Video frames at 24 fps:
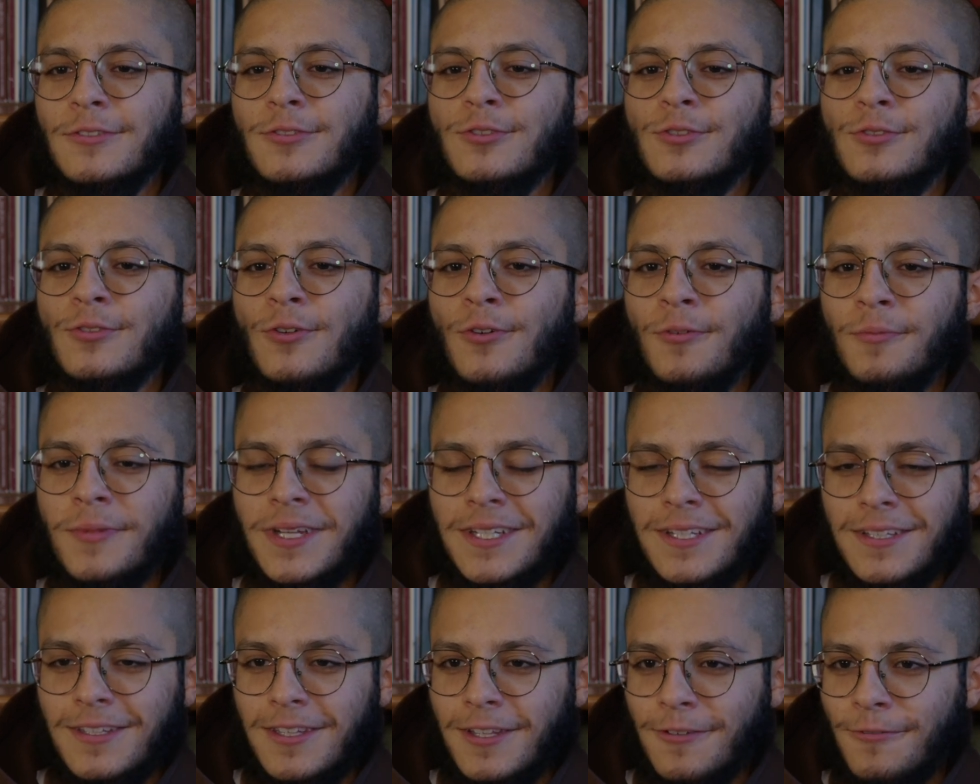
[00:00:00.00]
so
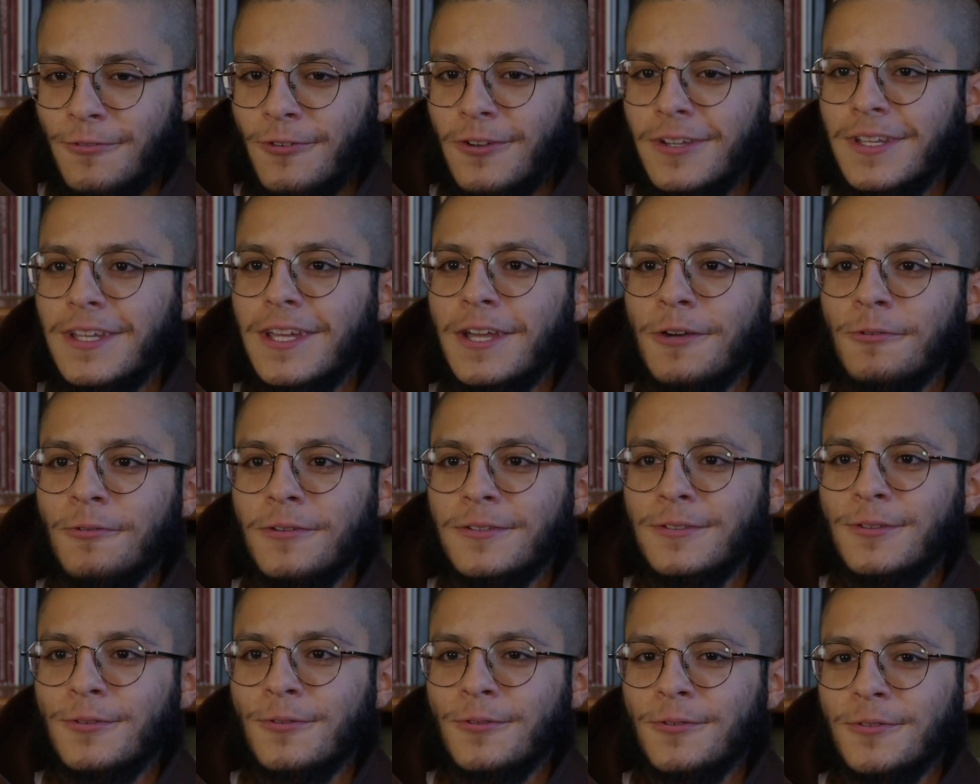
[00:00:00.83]
many different
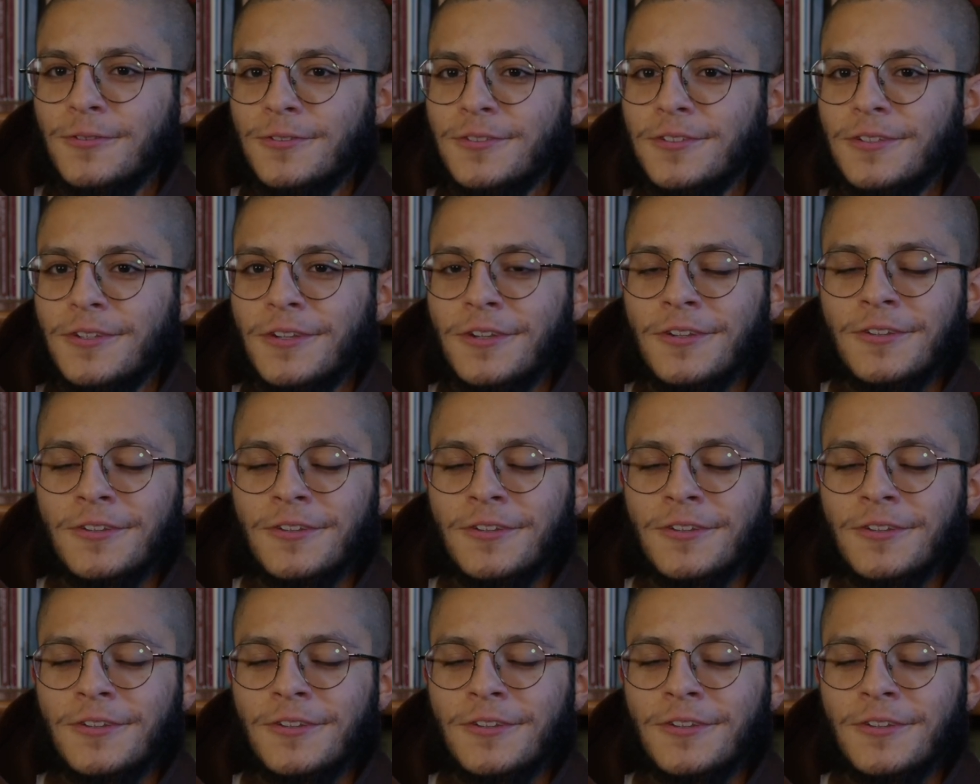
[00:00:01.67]
characters.